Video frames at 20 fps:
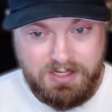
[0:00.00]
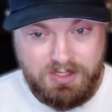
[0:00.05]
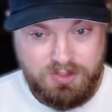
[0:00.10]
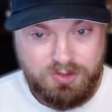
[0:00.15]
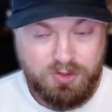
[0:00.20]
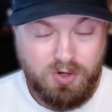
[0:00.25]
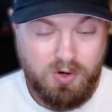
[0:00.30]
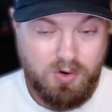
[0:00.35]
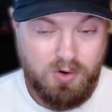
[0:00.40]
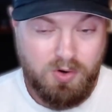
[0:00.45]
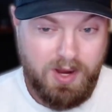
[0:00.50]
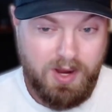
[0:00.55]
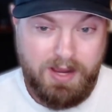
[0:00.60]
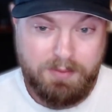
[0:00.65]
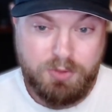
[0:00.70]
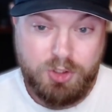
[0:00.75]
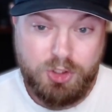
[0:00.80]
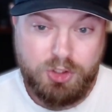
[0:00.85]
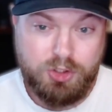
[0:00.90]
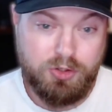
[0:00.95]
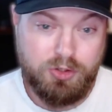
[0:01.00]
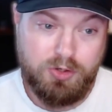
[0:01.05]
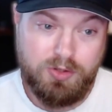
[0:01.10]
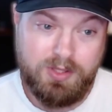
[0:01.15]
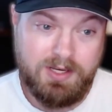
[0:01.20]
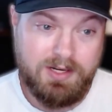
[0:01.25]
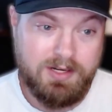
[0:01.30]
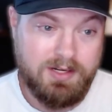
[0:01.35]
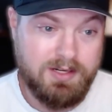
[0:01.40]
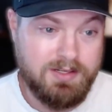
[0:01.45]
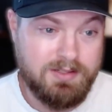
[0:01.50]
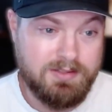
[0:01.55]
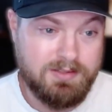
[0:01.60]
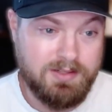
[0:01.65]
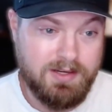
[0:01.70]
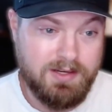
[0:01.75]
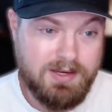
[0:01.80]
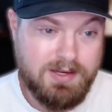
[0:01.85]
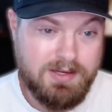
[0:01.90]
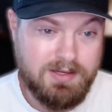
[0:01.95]
So I'm sure that it is
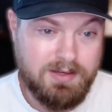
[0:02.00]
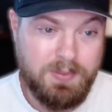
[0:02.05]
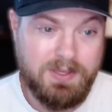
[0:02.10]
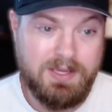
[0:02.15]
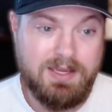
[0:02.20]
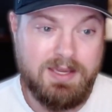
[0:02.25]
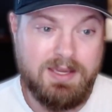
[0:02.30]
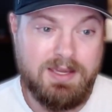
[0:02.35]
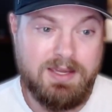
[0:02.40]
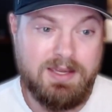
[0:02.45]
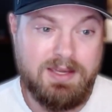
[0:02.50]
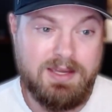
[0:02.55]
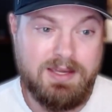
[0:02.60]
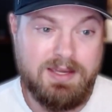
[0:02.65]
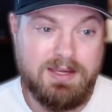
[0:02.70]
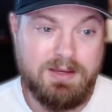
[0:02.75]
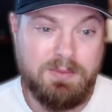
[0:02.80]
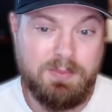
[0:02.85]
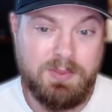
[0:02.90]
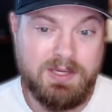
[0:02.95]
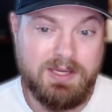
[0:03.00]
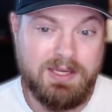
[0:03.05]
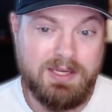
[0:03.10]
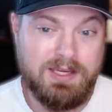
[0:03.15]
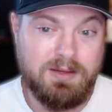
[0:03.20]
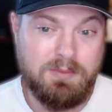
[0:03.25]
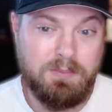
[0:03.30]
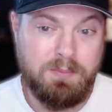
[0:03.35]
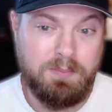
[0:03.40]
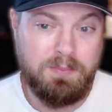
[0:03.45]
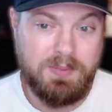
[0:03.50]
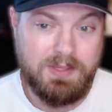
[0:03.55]
a big